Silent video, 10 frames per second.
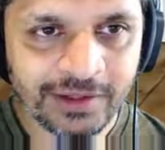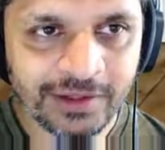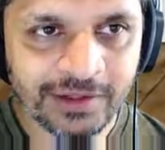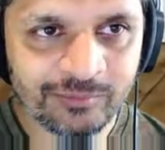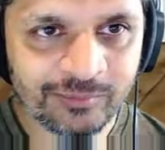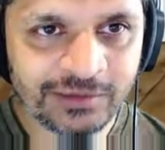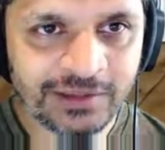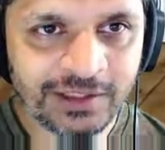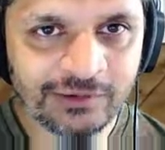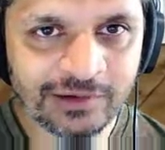In
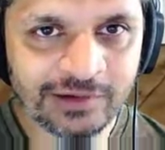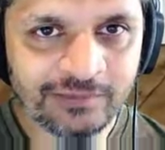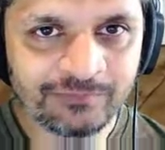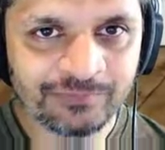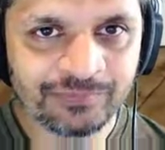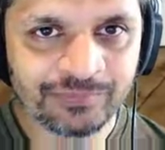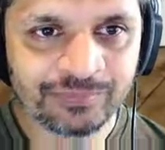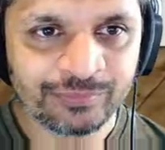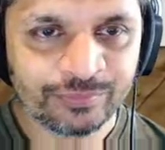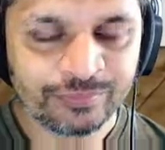particular,
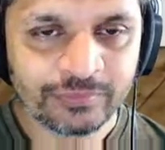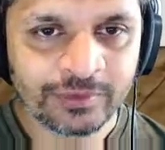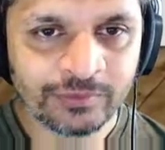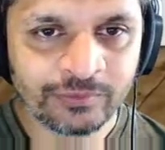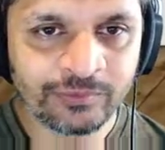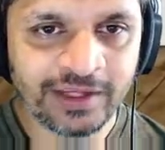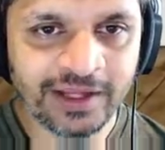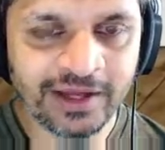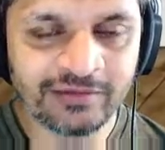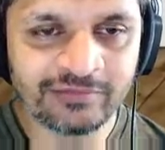we
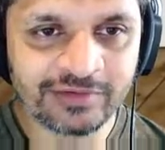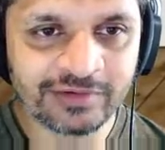have